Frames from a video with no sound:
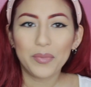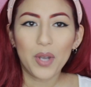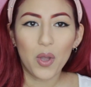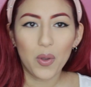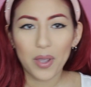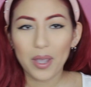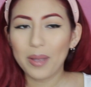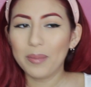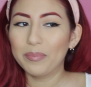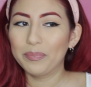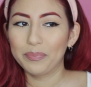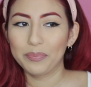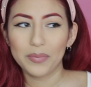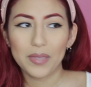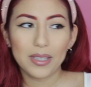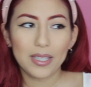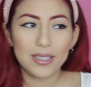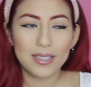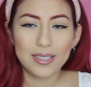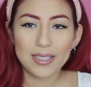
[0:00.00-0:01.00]
okay,
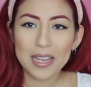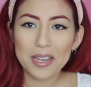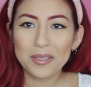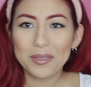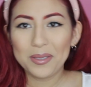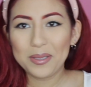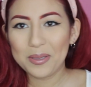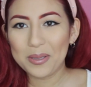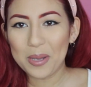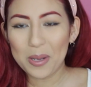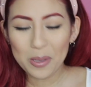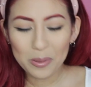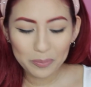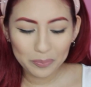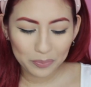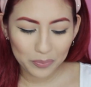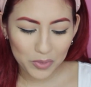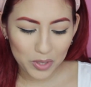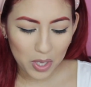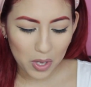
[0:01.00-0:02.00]
let's dance, you know?
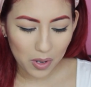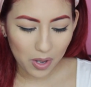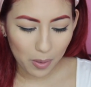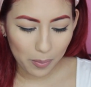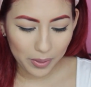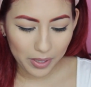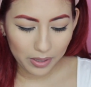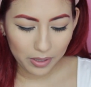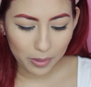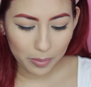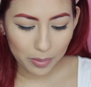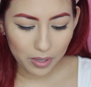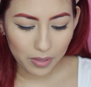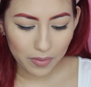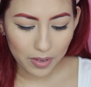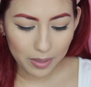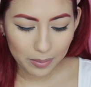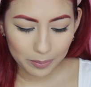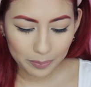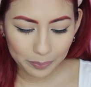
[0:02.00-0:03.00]
So I'll play a little bit of
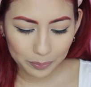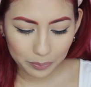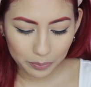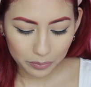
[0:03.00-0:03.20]
that.